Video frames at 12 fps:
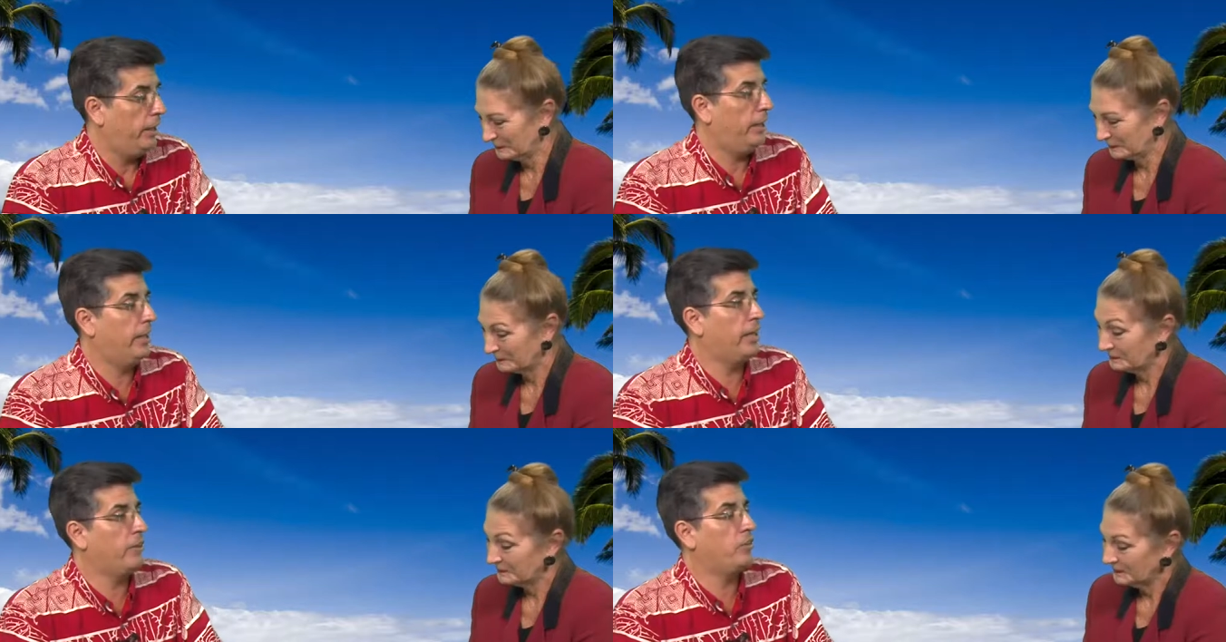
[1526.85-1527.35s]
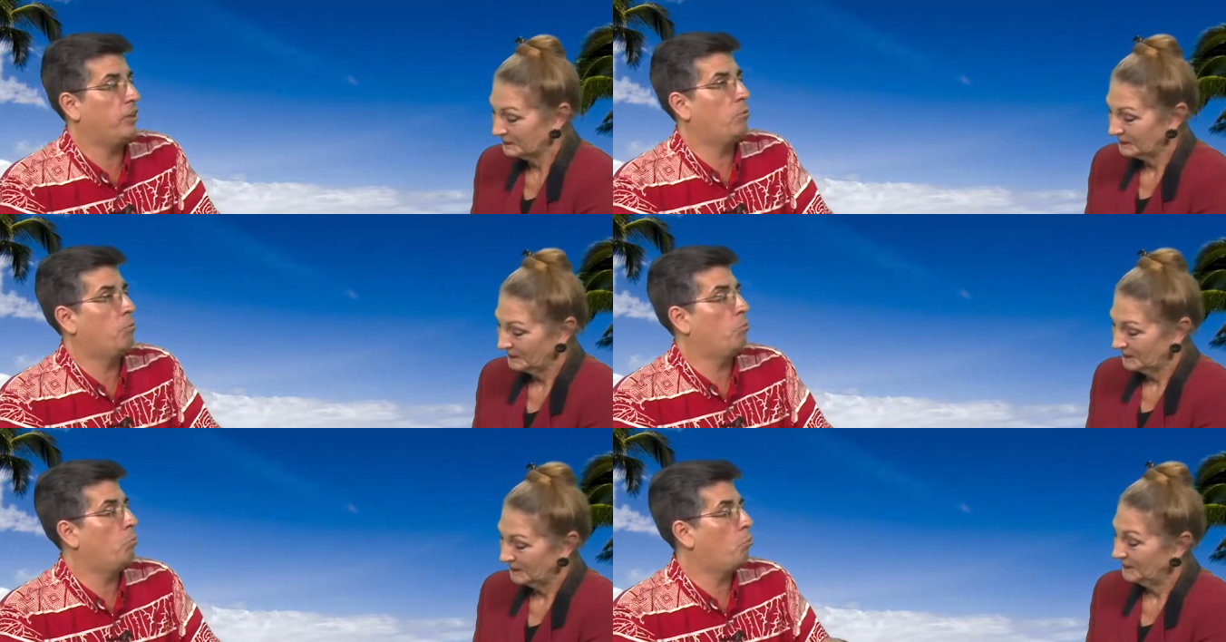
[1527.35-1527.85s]
Speaker 1: And I said,
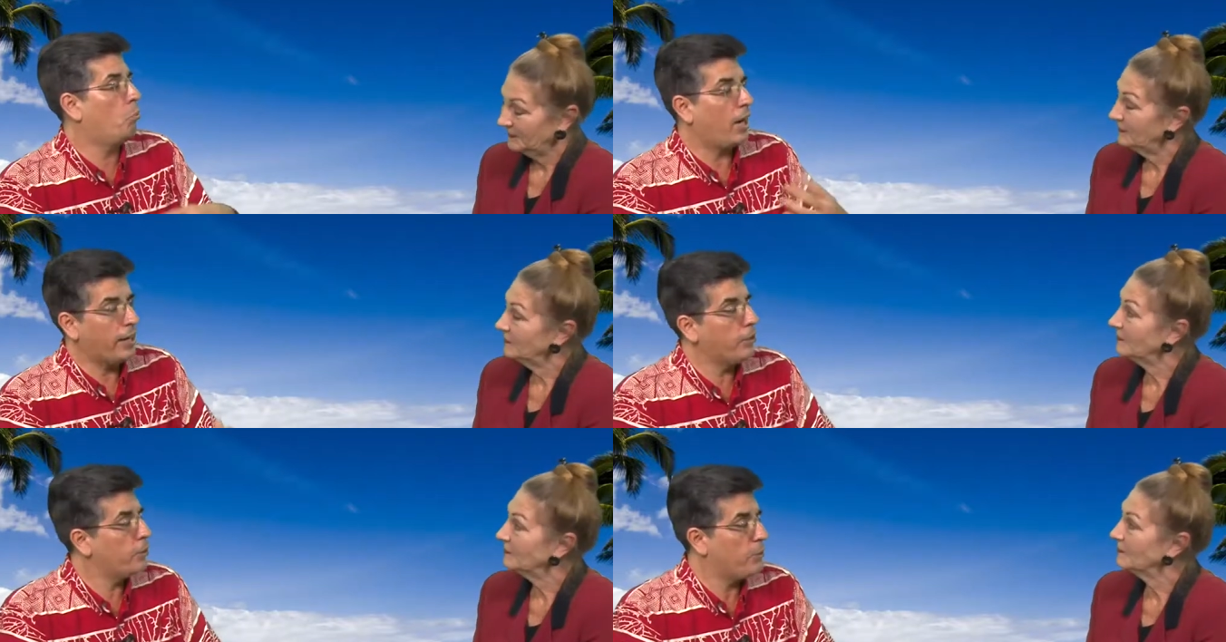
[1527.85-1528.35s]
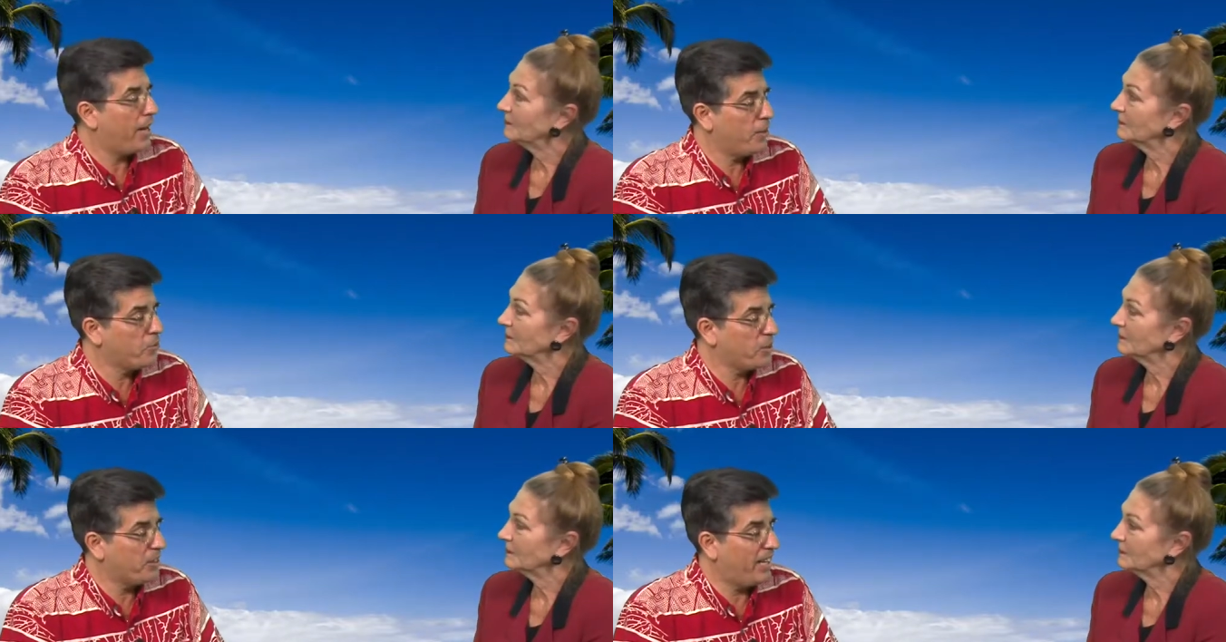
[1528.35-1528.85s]
why are you
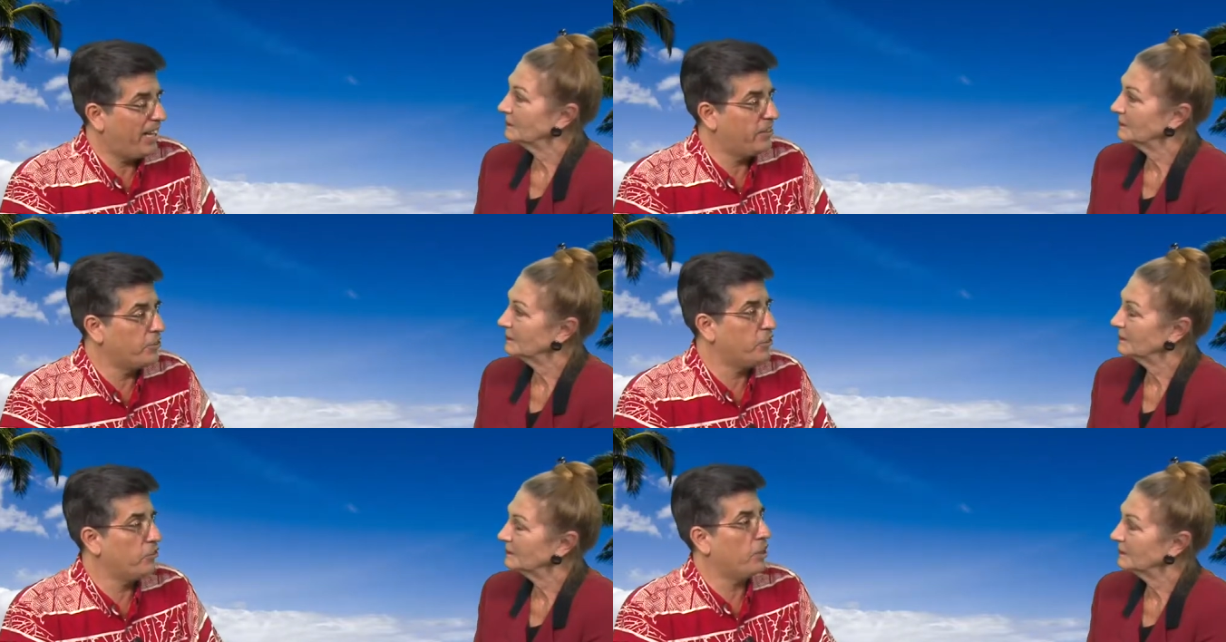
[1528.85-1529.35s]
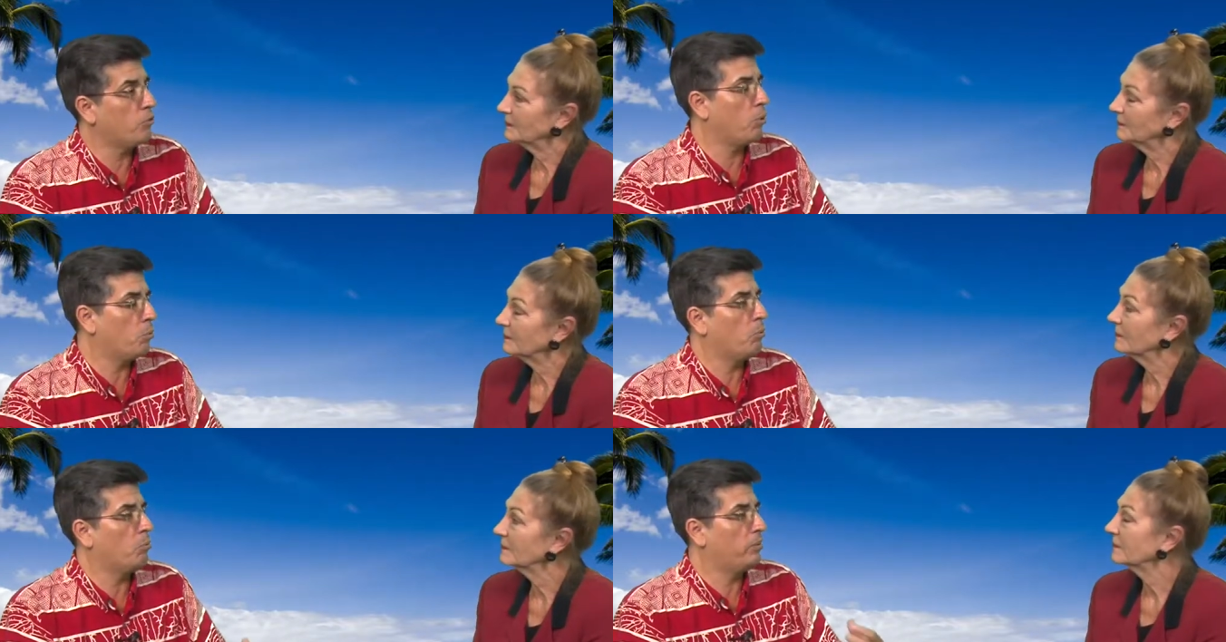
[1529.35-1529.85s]
asking that? And she says,
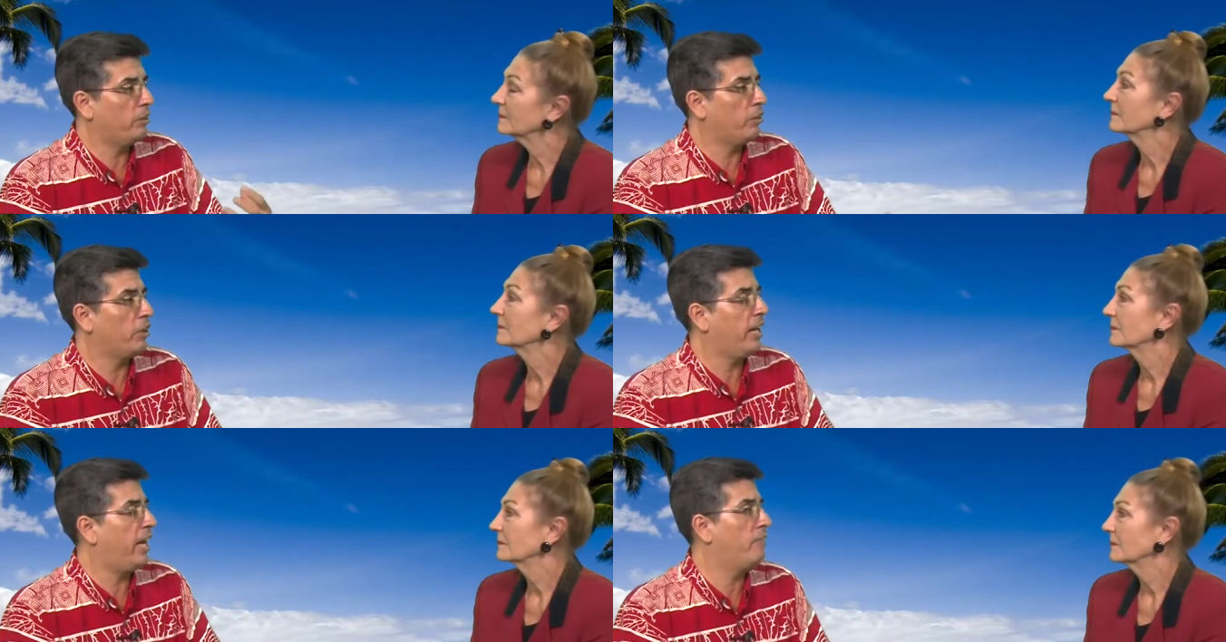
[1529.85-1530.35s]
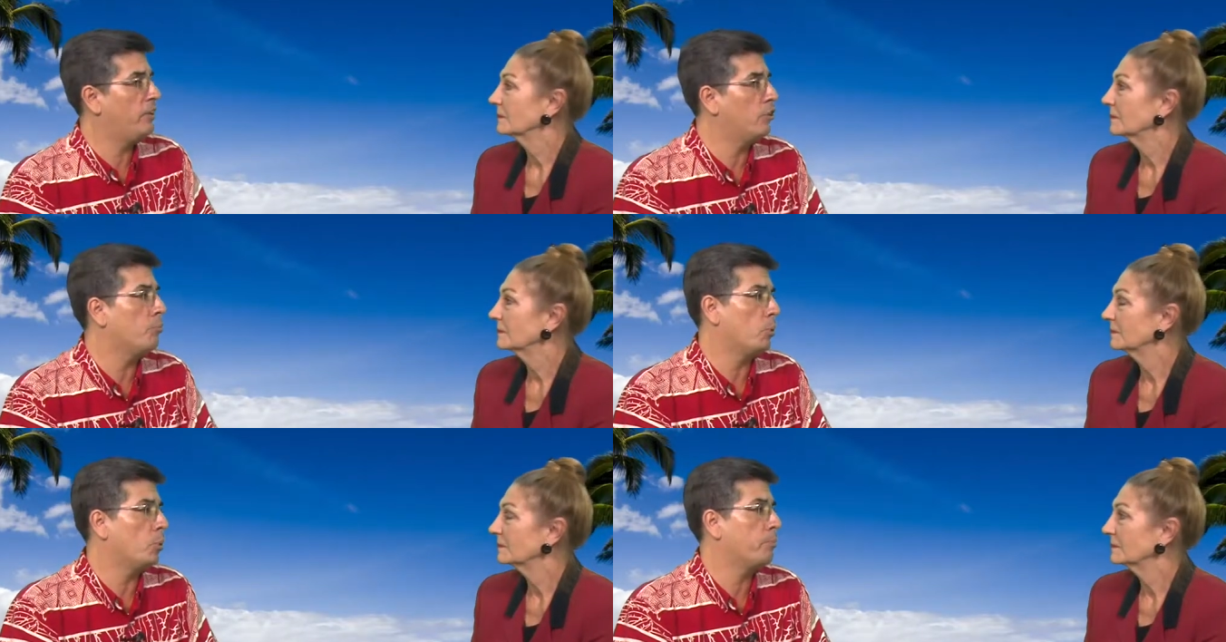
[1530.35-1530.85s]
well, we're, they're going to have it in
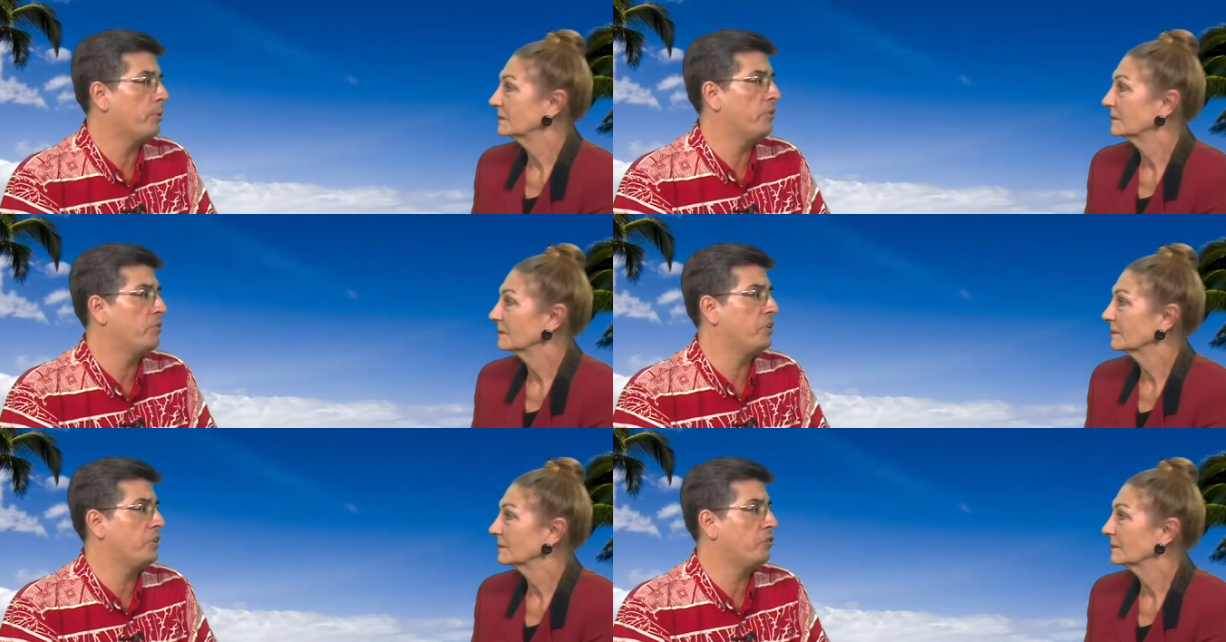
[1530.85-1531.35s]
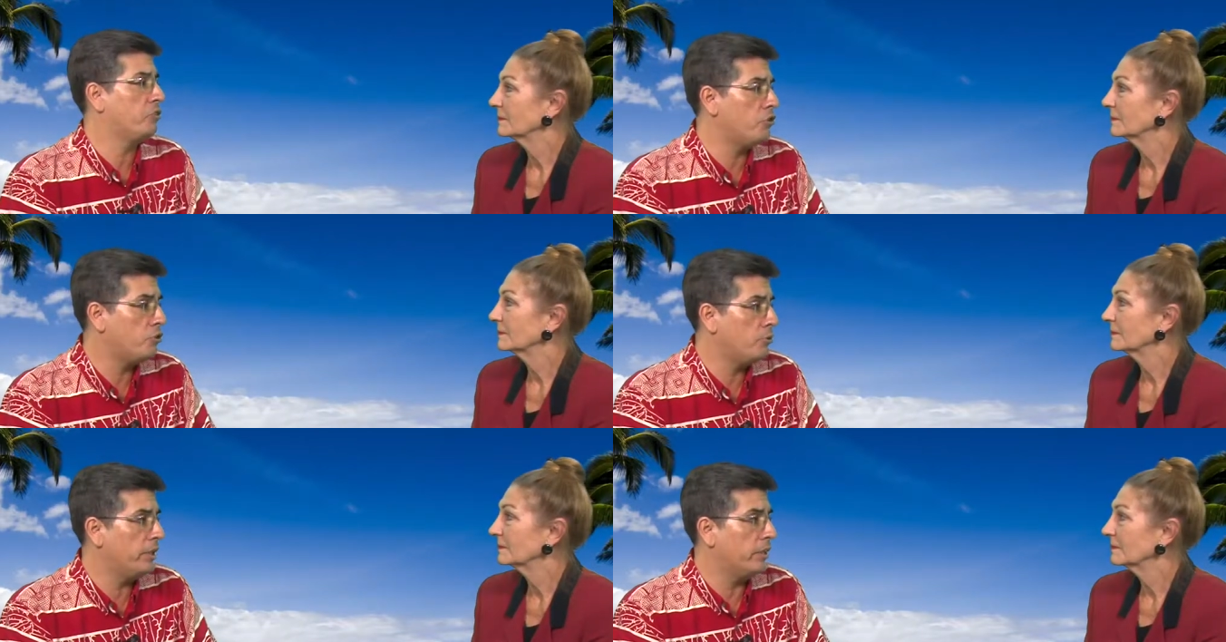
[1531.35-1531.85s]
the board president's
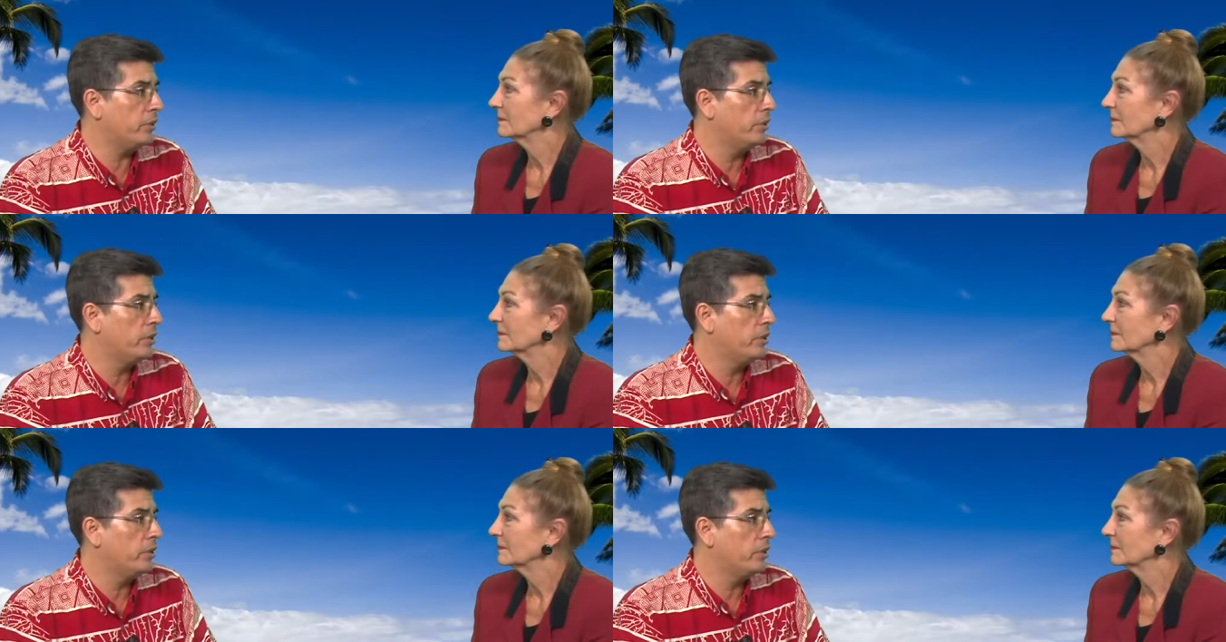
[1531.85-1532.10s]
unit,